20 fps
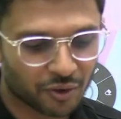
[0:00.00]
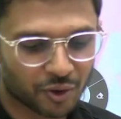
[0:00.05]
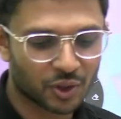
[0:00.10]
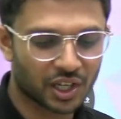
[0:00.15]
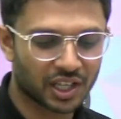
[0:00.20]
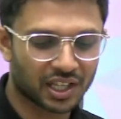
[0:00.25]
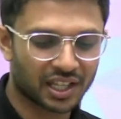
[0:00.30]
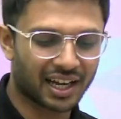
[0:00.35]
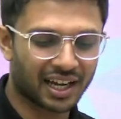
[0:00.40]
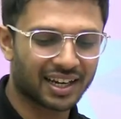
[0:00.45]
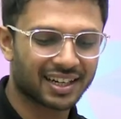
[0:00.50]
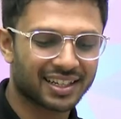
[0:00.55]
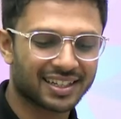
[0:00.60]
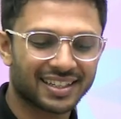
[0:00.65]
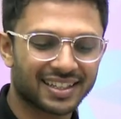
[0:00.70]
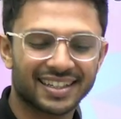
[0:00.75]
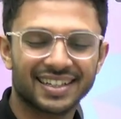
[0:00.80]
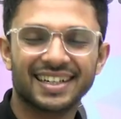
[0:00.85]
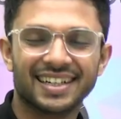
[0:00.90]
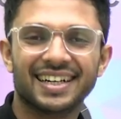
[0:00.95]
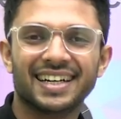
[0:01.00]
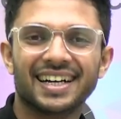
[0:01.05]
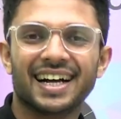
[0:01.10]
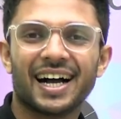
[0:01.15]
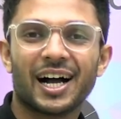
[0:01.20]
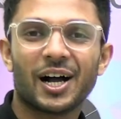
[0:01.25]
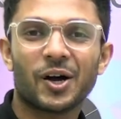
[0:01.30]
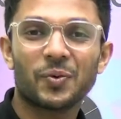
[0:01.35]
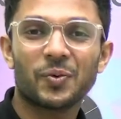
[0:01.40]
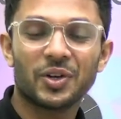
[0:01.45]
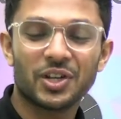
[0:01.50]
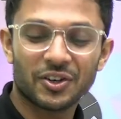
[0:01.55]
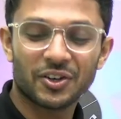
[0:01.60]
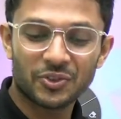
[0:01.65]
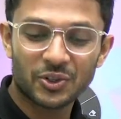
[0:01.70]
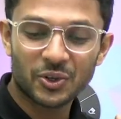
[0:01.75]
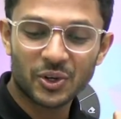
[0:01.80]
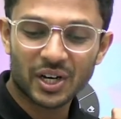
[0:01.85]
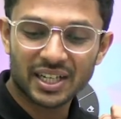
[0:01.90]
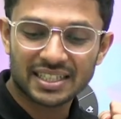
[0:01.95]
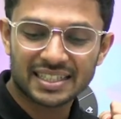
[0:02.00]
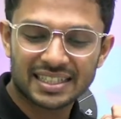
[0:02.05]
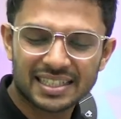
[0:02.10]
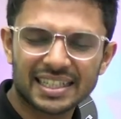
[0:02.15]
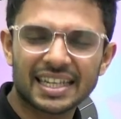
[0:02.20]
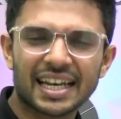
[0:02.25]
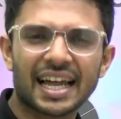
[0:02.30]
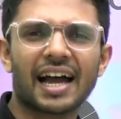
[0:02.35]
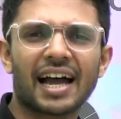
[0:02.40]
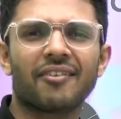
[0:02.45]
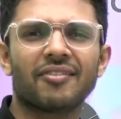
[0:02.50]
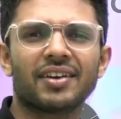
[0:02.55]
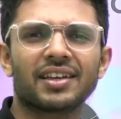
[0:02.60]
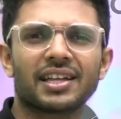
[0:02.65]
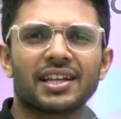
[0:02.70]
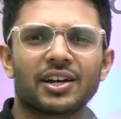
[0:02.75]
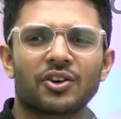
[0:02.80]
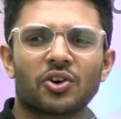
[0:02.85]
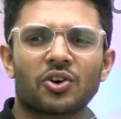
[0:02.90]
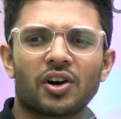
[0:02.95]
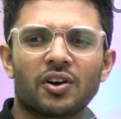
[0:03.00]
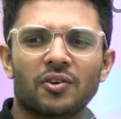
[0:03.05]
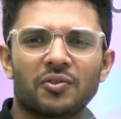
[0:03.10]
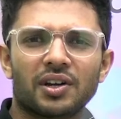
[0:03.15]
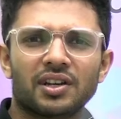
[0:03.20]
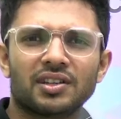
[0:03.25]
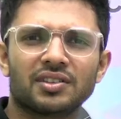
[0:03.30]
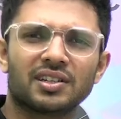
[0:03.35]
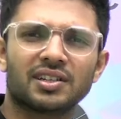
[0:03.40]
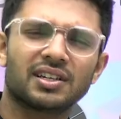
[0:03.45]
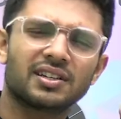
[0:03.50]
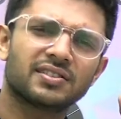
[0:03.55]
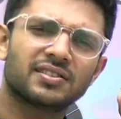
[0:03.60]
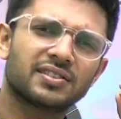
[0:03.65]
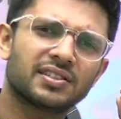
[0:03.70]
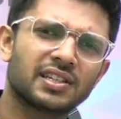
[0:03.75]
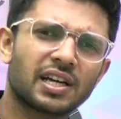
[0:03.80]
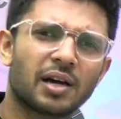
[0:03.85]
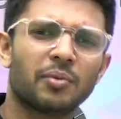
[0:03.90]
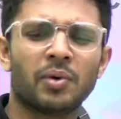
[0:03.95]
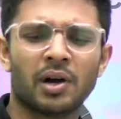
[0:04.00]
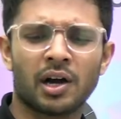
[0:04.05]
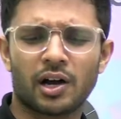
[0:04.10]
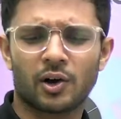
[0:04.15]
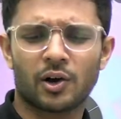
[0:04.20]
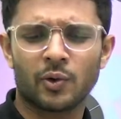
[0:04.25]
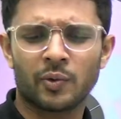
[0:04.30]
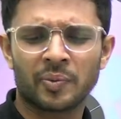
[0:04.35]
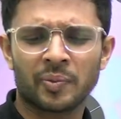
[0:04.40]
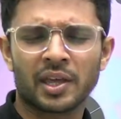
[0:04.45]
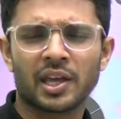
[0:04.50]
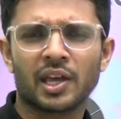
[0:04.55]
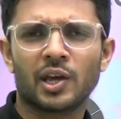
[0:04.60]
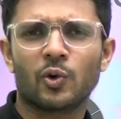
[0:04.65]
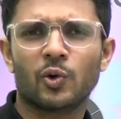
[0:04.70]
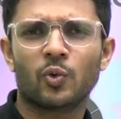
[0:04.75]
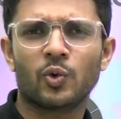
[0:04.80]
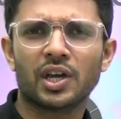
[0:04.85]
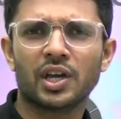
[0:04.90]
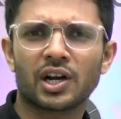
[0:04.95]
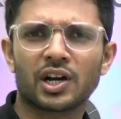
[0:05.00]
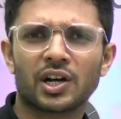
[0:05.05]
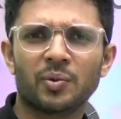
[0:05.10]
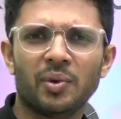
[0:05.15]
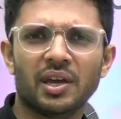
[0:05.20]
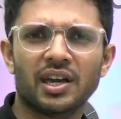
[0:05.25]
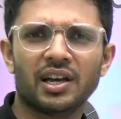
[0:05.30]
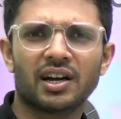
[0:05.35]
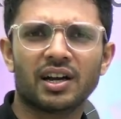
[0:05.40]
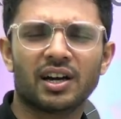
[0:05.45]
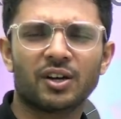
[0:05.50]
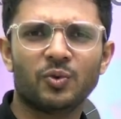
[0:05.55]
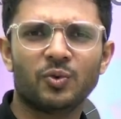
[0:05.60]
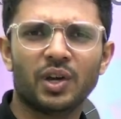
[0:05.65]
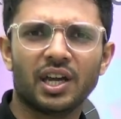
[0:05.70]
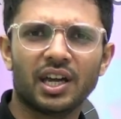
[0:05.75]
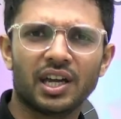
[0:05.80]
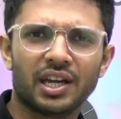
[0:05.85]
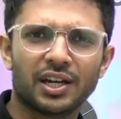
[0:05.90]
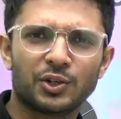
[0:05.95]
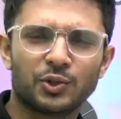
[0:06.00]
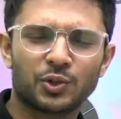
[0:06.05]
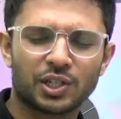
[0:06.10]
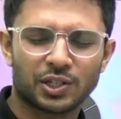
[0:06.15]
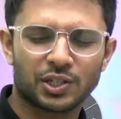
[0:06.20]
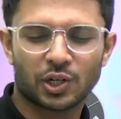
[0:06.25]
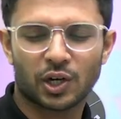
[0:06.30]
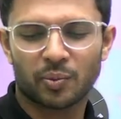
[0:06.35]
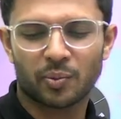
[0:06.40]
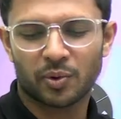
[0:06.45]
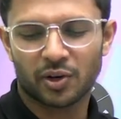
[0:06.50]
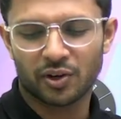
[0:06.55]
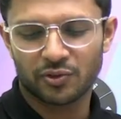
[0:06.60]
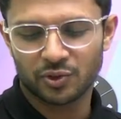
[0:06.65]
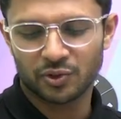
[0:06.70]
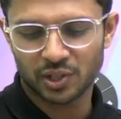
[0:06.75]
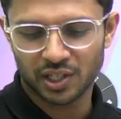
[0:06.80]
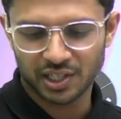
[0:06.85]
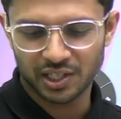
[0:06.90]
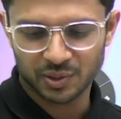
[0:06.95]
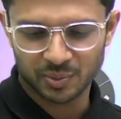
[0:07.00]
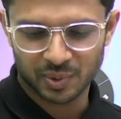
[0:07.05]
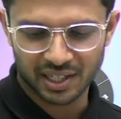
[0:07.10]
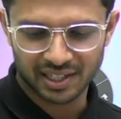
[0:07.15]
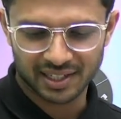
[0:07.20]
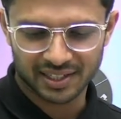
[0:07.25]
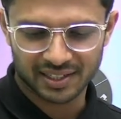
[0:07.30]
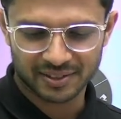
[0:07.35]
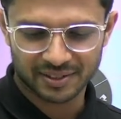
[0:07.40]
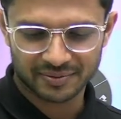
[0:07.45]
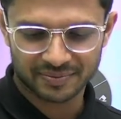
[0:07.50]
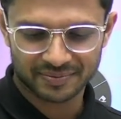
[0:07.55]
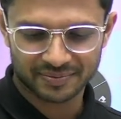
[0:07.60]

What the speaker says: of you think that? How many of you are still having that confidence that somehow we are going to make our way to the top of today's Menti?